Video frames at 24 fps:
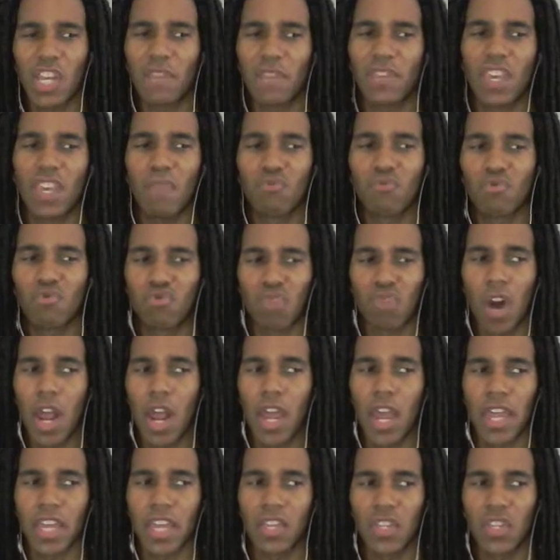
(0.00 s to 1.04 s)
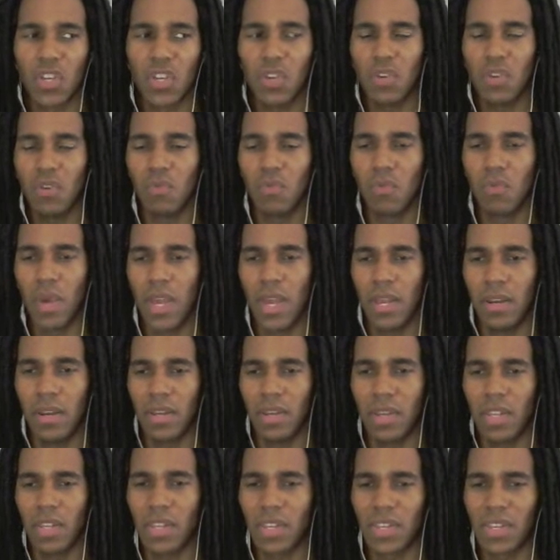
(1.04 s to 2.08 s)
keep trying until you win.
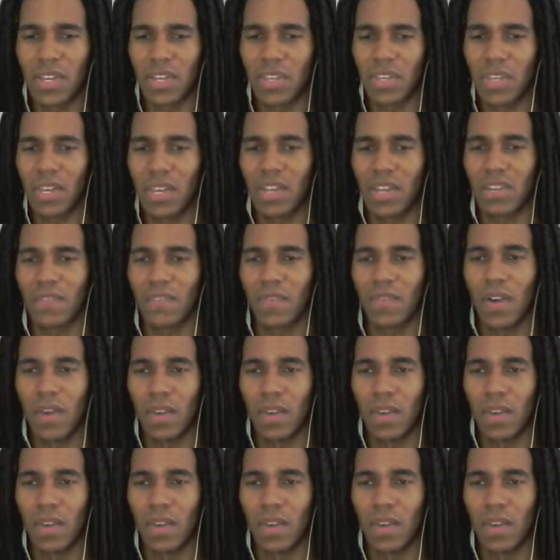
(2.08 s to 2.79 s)
And it's not satisfying.